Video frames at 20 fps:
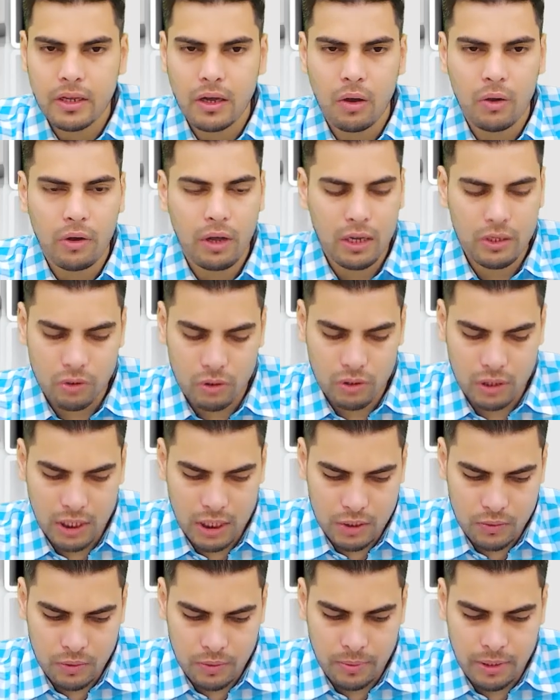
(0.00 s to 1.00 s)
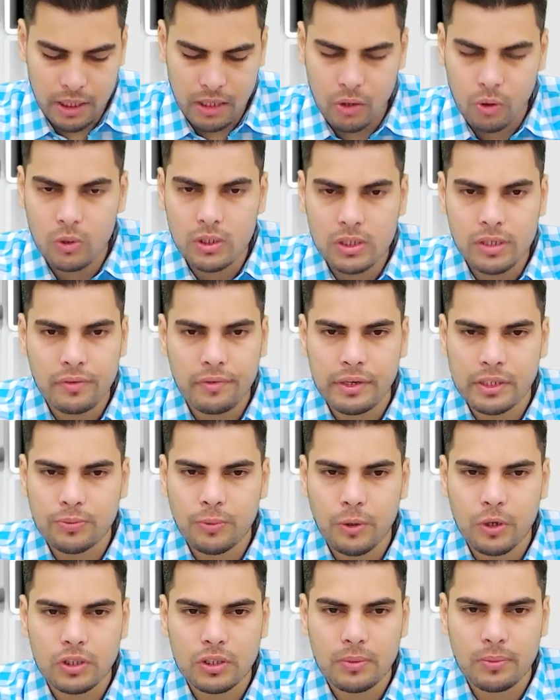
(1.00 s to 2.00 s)
Okay, so these would be the roles and
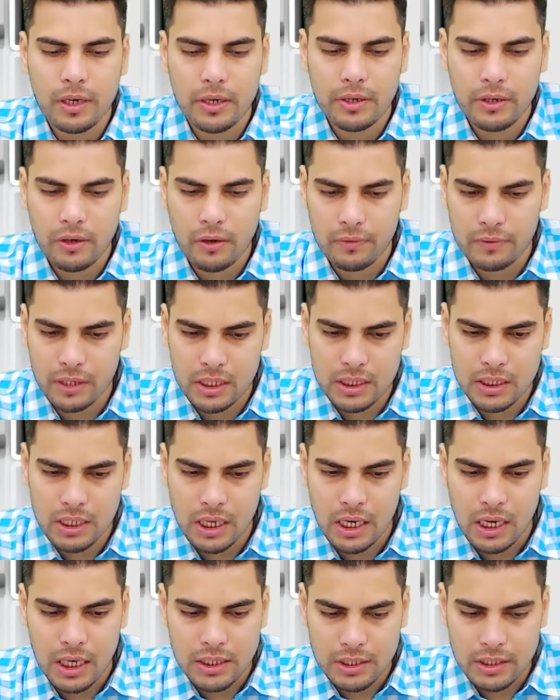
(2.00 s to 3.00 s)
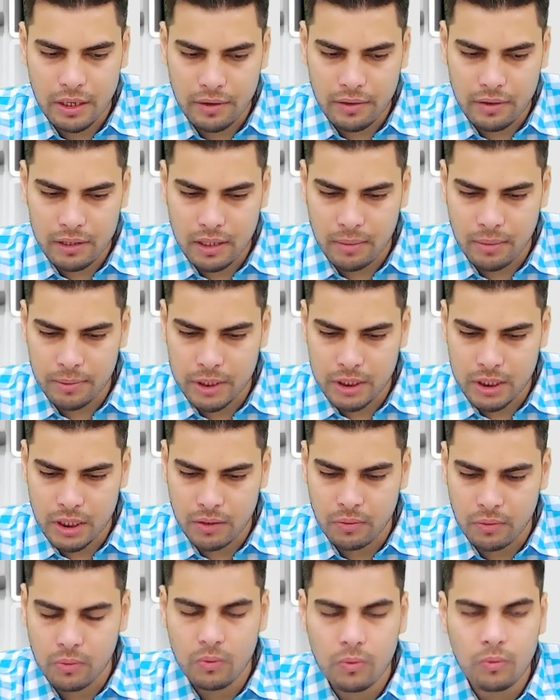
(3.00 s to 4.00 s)
responsibility of this Central
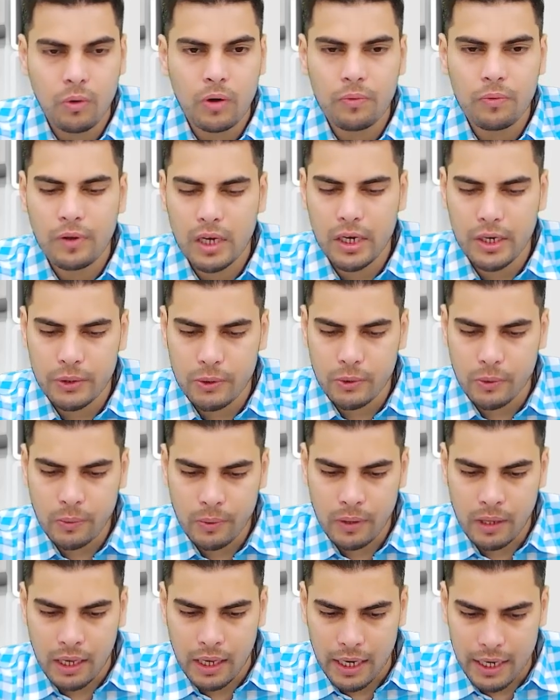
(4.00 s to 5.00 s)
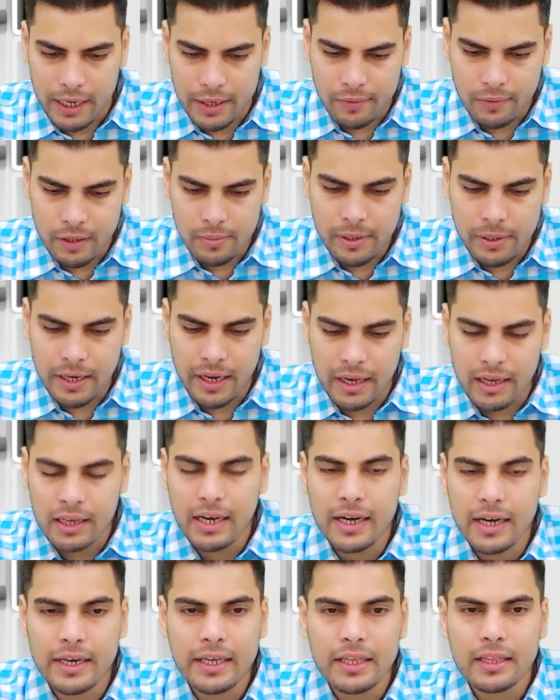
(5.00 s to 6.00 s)
Commission. What will it do? It will be
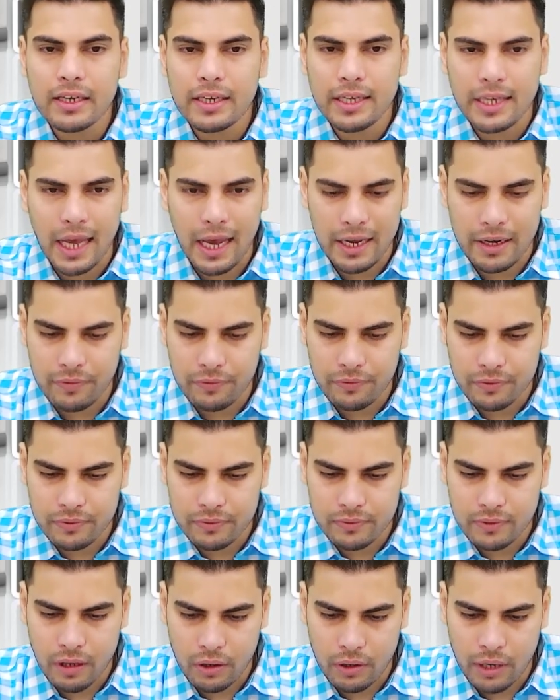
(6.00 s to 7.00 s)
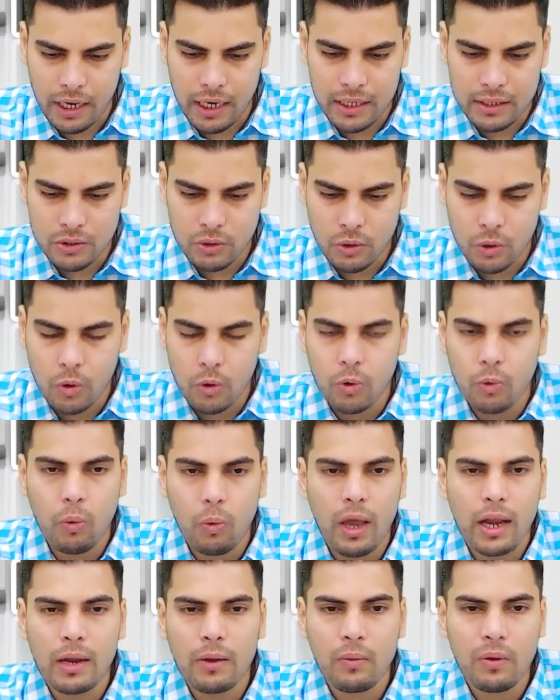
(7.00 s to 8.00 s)
regulating the tariff. Okay, so
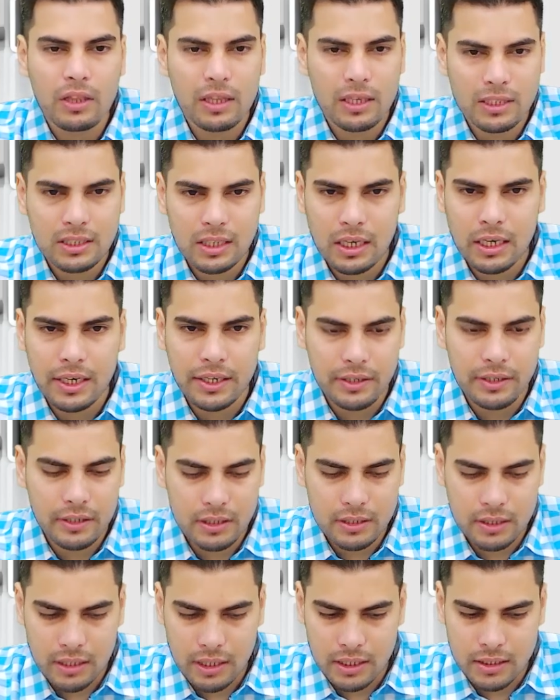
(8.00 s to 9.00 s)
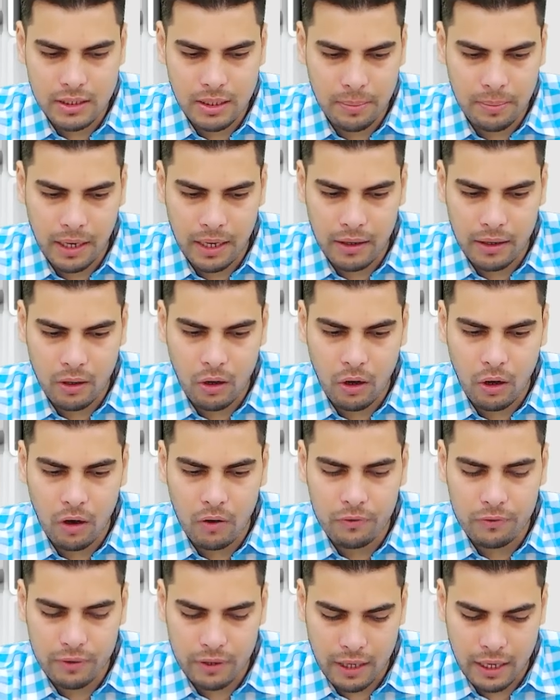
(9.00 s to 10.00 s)
whenever there is any interstate supply
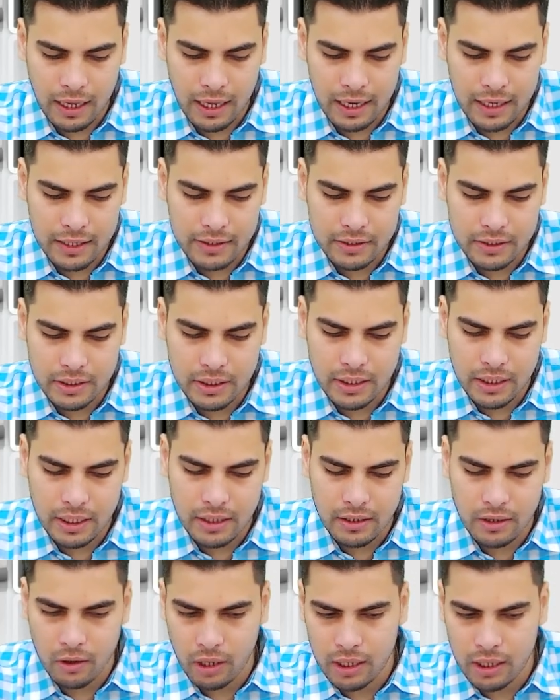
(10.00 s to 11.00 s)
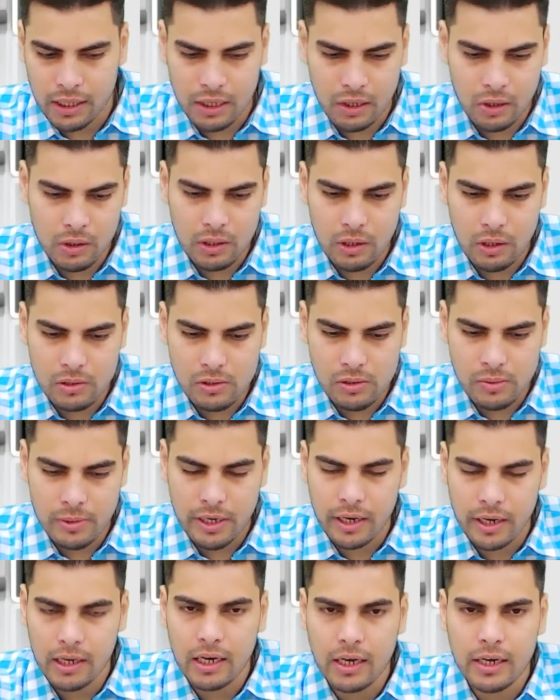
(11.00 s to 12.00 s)
of electricity, okay, that will also be
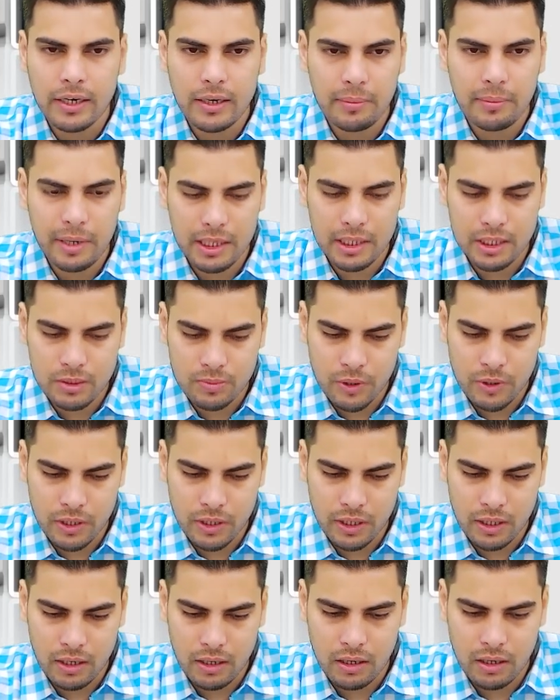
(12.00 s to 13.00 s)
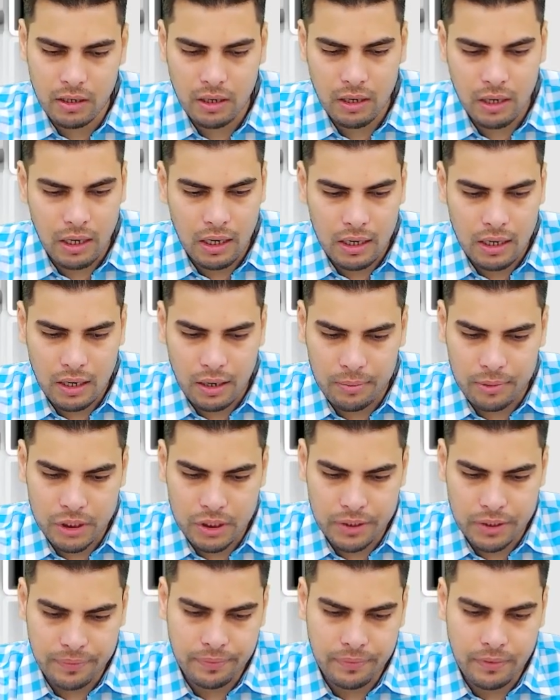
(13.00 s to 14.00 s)
regulated by this particular
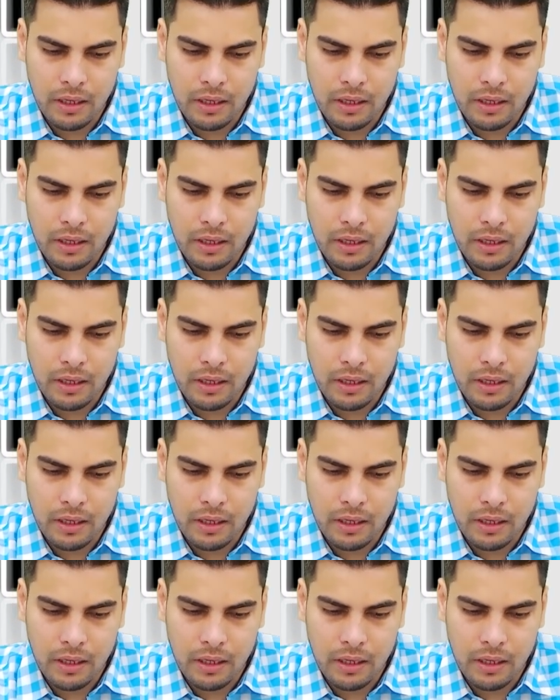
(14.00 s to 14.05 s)
commission.